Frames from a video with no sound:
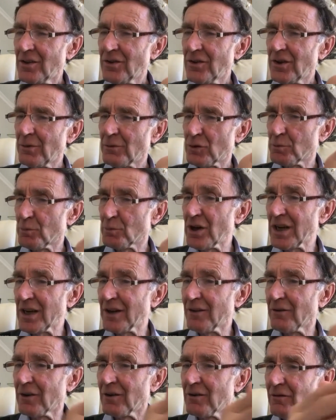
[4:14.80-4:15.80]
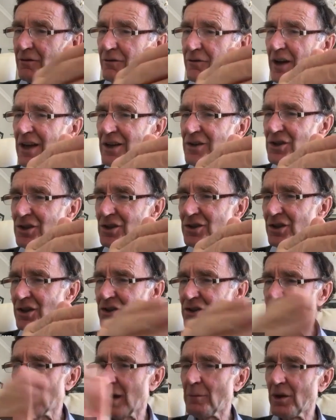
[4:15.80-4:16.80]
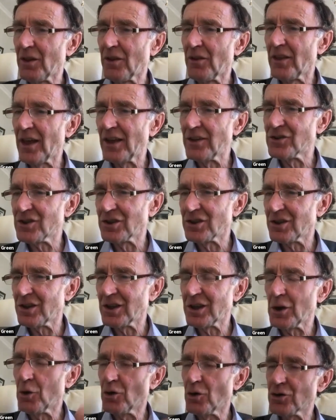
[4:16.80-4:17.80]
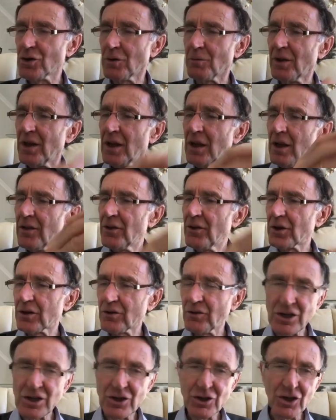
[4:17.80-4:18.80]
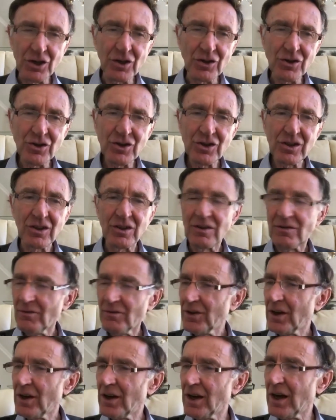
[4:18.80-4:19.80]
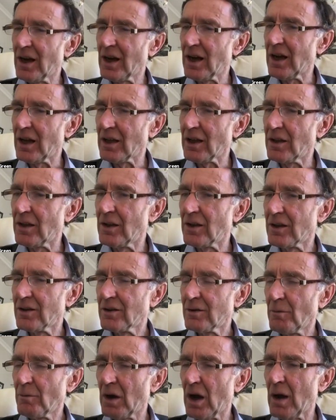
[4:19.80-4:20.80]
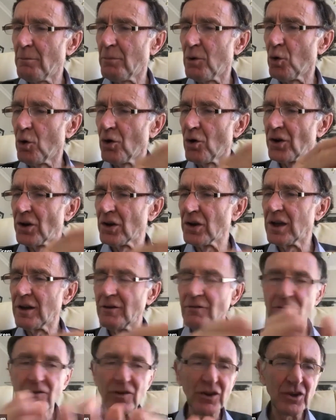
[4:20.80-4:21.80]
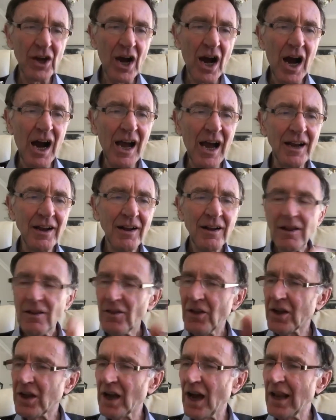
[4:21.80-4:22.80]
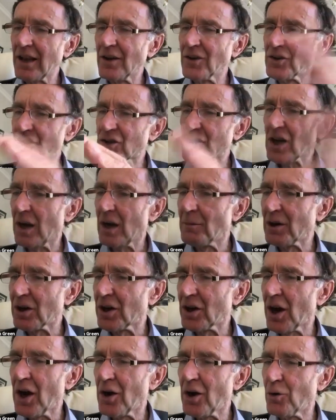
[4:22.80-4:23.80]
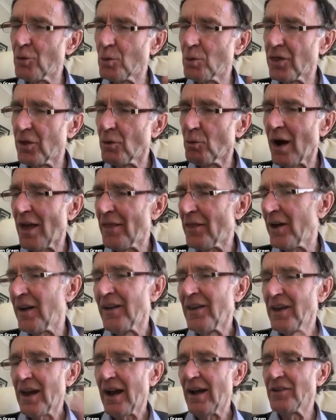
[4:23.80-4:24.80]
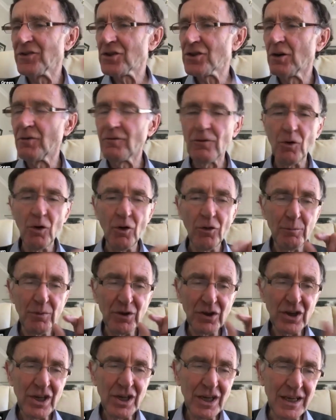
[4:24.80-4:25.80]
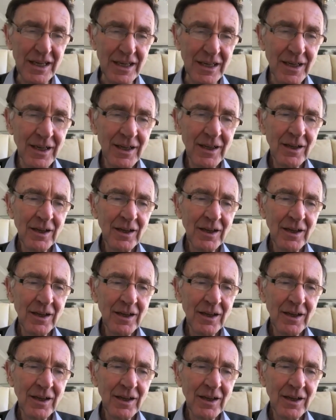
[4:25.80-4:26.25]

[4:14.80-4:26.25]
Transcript: The spring fades into the summer and thence into the autumn. The creatures uh, are born and live and die. The colours come and go with the weather and so forth. But he